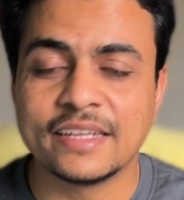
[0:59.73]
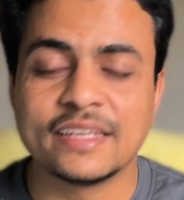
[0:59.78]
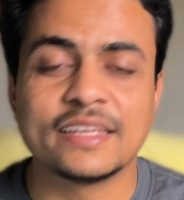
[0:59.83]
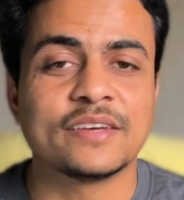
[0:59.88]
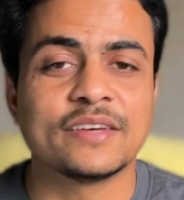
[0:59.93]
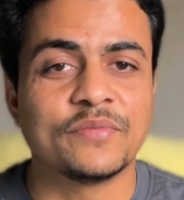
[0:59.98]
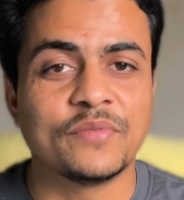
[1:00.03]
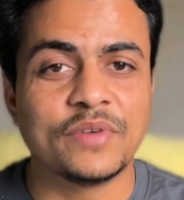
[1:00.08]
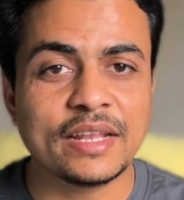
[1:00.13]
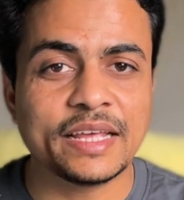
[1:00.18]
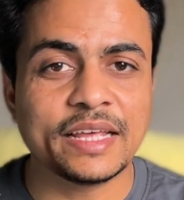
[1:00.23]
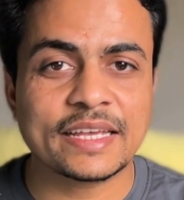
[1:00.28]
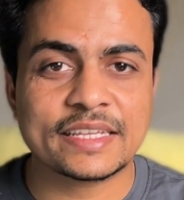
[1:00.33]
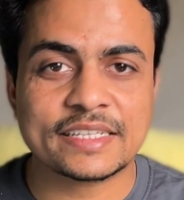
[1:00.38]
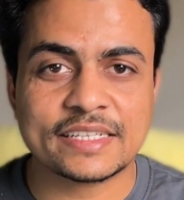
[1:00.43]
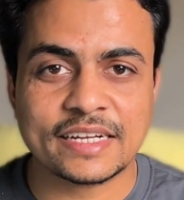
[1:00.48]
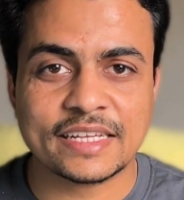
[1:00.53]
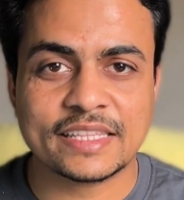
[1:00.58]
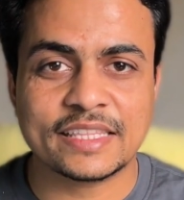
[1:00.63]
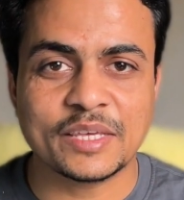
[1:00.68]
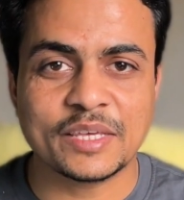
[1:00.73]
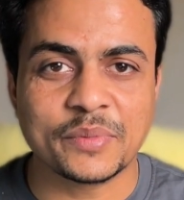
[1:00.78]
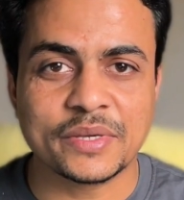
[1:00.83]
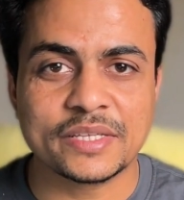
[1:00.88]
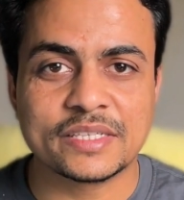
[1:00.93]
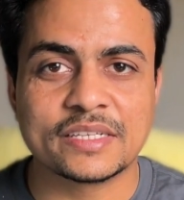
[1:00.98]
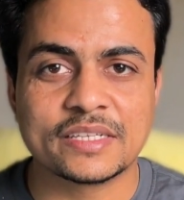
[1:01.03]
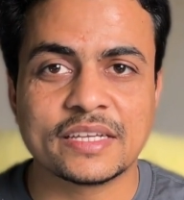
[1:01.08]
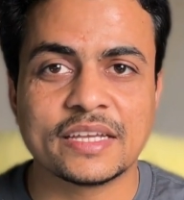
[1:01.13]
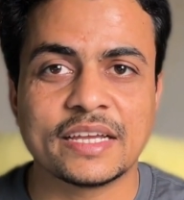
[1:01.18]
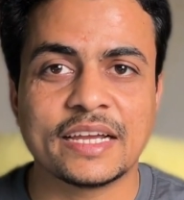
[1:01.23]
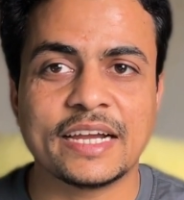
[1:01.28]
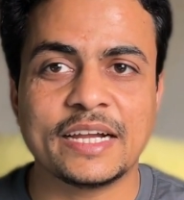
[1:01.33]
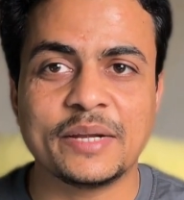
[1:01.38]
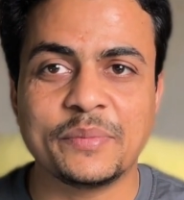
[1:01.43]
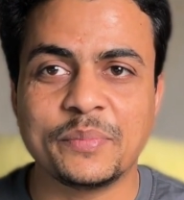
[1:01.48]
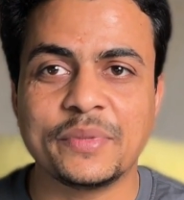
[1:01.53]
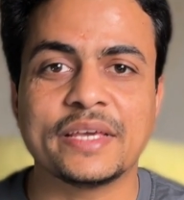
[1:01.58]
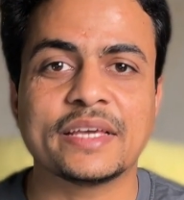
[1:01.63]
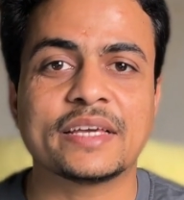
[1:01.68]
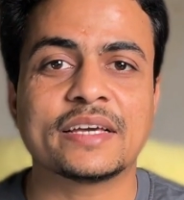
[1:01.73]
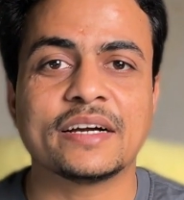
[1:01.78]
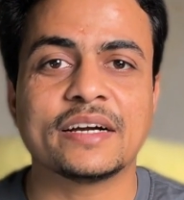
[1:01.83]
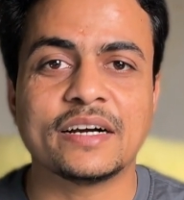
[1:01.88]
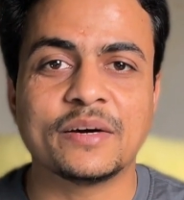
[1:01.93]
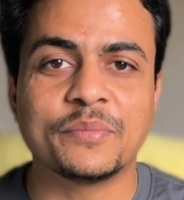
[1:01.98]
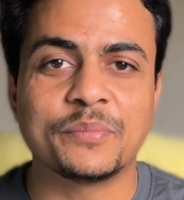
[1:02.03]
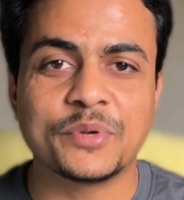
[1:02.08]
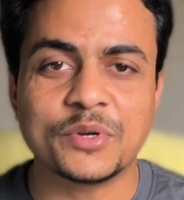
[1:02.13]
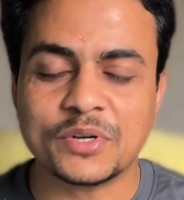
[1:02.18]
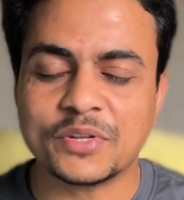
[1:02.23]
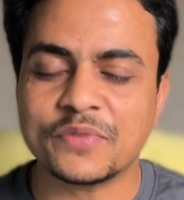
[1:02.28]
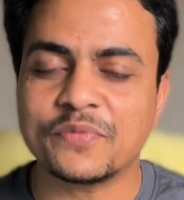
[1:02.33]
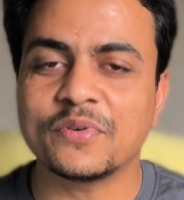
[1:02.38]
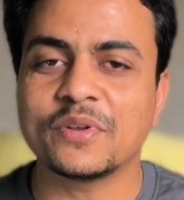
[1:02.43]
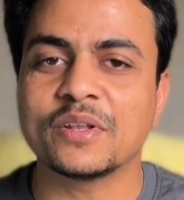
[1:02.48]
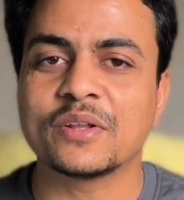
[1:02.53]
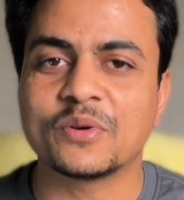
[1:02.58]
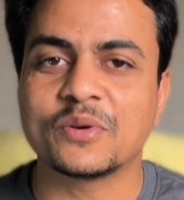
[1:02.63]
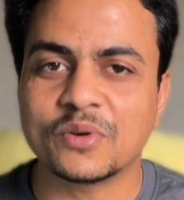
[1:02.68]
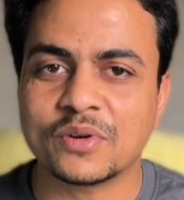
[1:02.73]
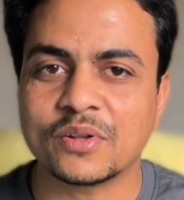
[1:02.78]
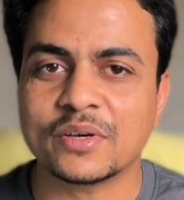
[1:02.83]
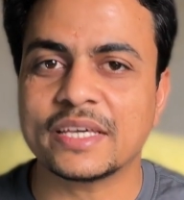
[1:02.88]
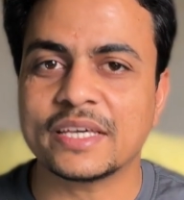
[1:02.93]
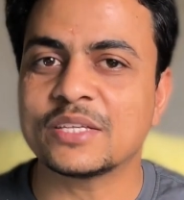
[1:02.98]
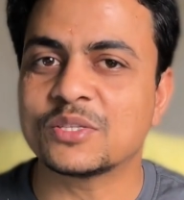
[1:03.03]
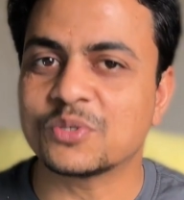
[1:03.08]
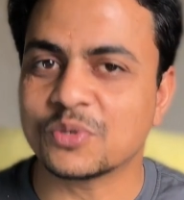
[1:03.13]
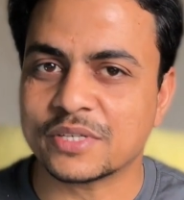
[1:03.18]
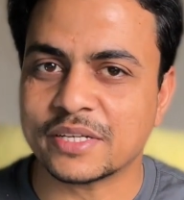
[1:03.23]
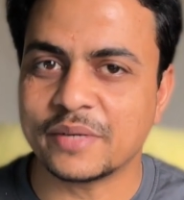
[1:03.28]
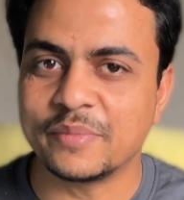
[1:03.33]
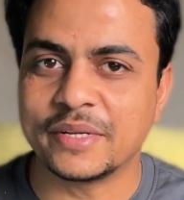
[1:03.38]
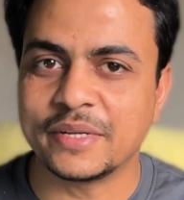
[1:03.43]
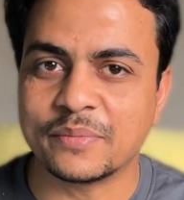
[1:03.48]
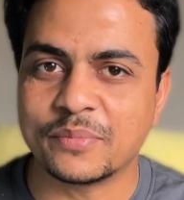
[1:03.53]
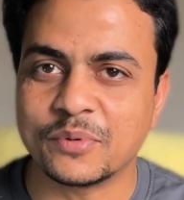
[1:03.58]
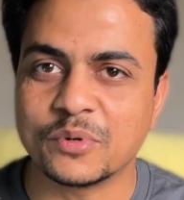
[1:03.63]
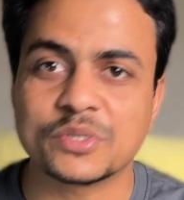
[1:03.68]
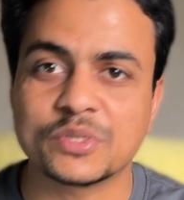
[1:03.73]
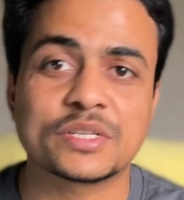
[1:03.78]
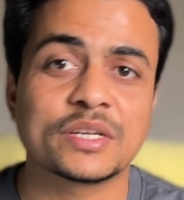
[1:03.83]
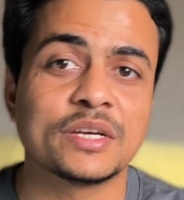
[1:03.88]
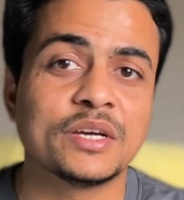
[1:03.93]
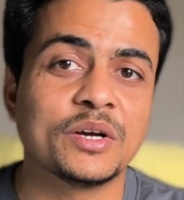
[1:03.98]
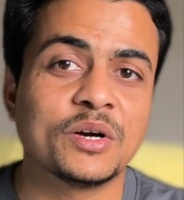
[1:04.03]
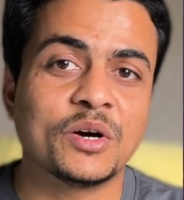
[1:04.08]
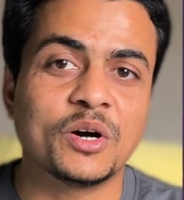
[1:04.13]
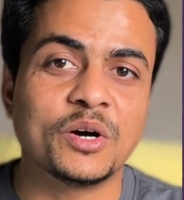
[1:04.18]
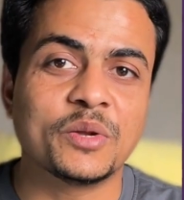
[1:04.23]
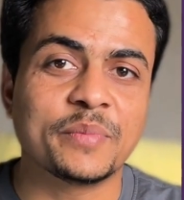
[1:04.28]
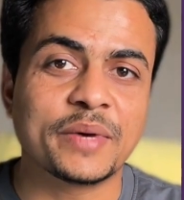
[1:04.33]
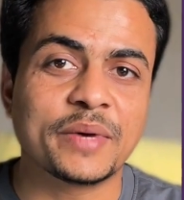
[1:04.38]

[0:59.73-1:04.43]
will extract the image and make a beautiful, good looking social media post on my